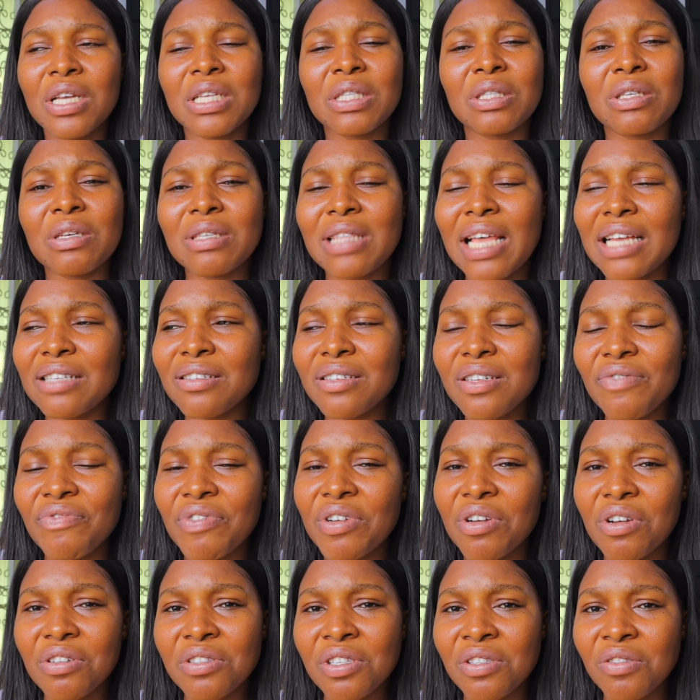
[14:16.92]
so it hasn't
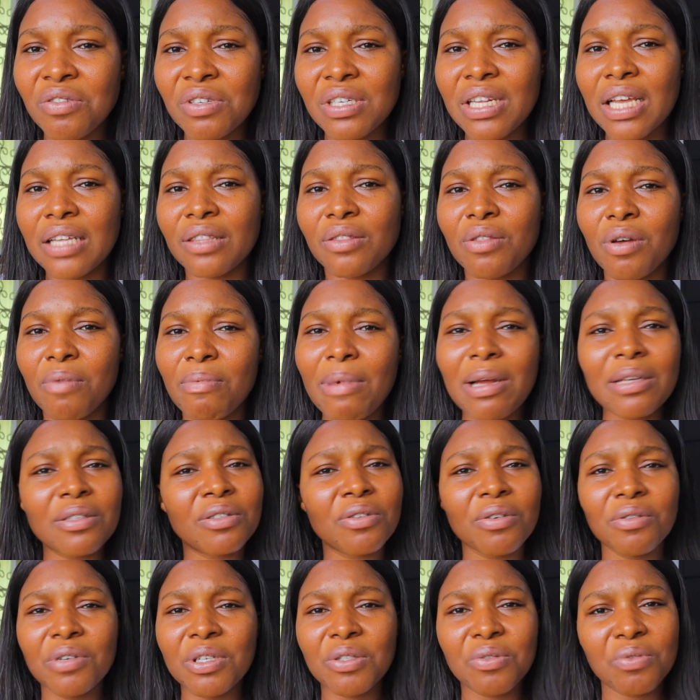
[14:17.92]
even gotten to their thumb, and
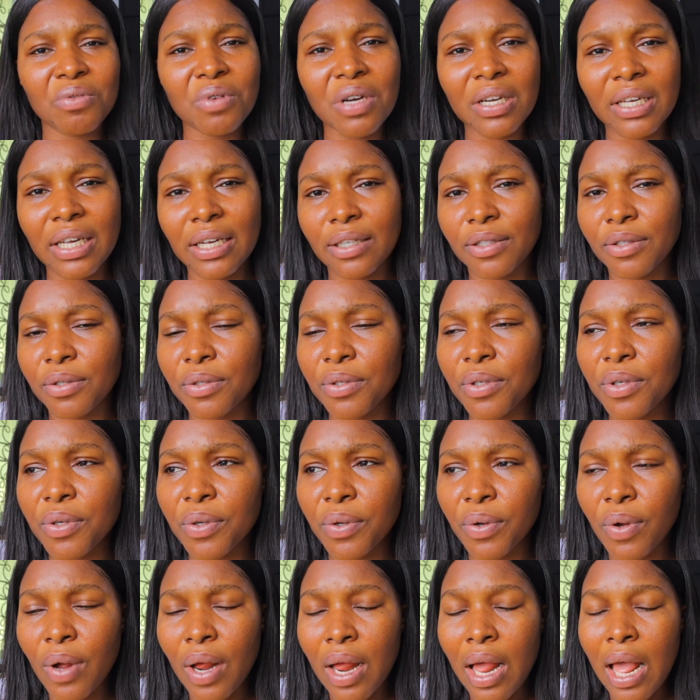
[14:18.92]
so it will not get to
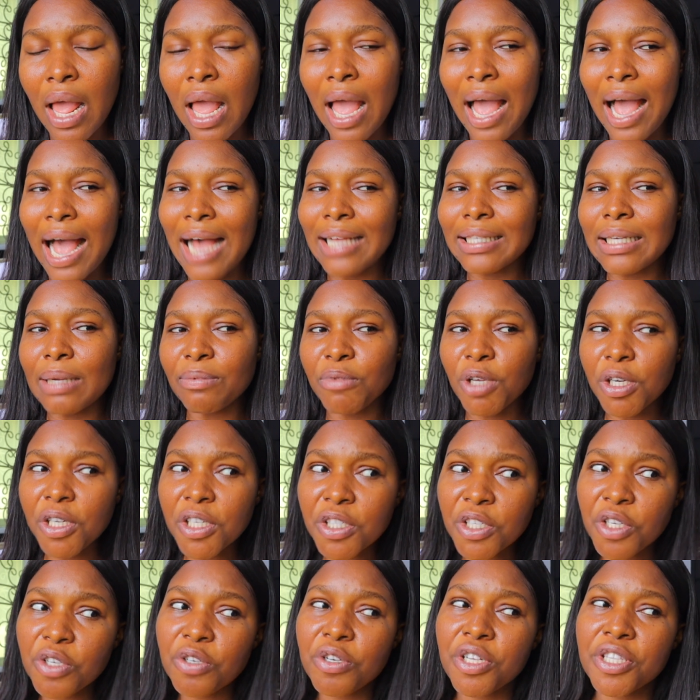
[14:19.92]
you. As I'm
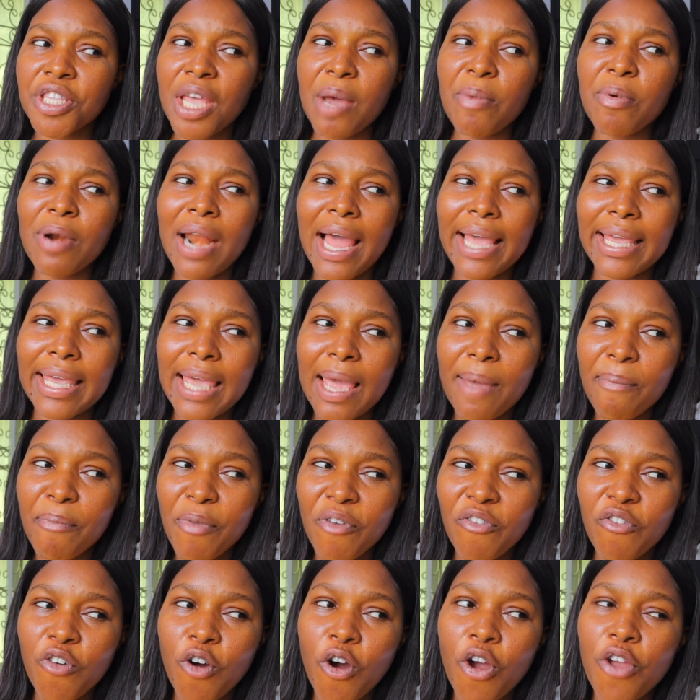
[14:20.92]
talking to you, the table I came
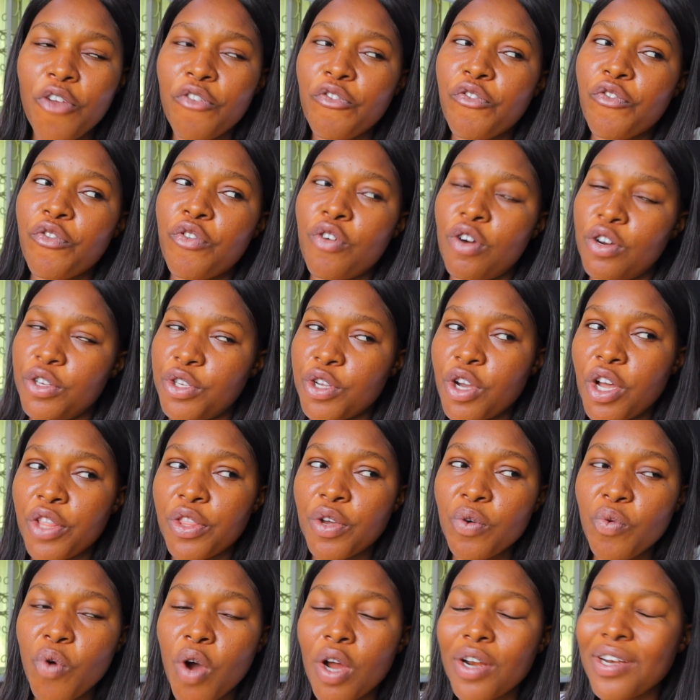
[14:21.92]
before in front, the
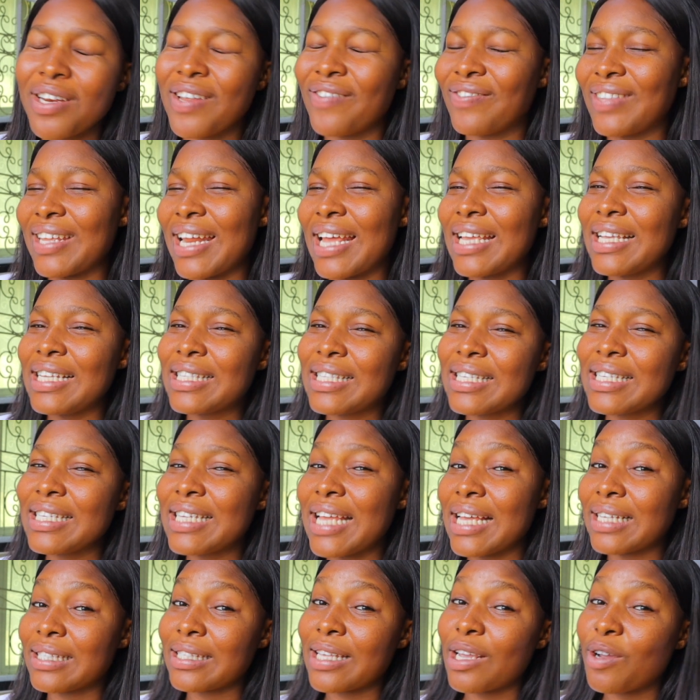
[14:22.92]
other one, they've started eating
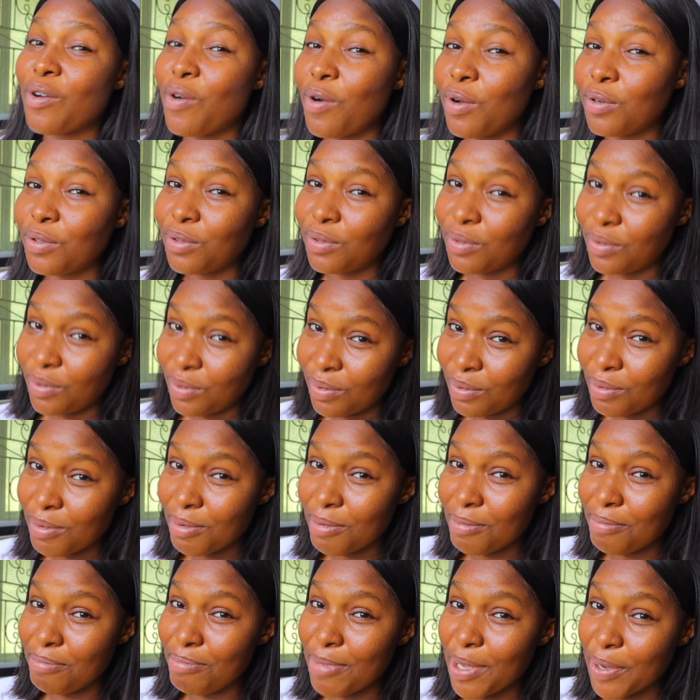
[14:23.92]
their second
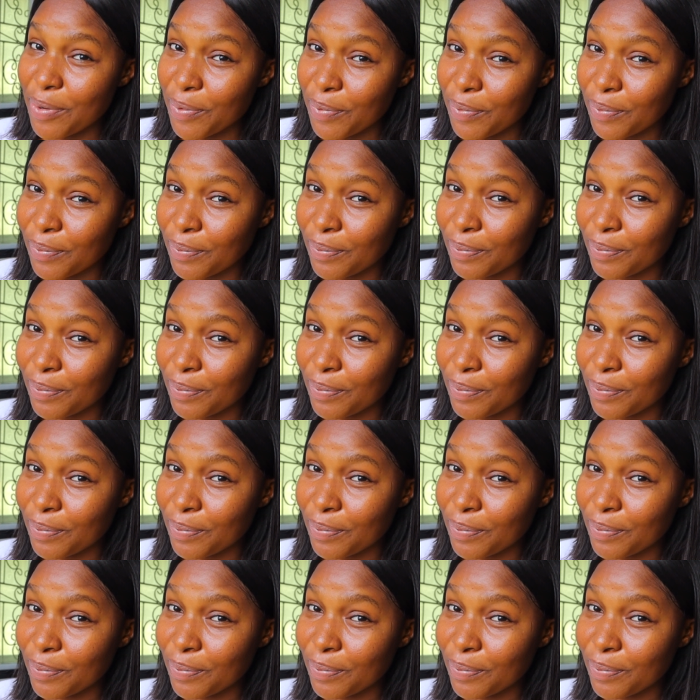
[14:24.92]
meal.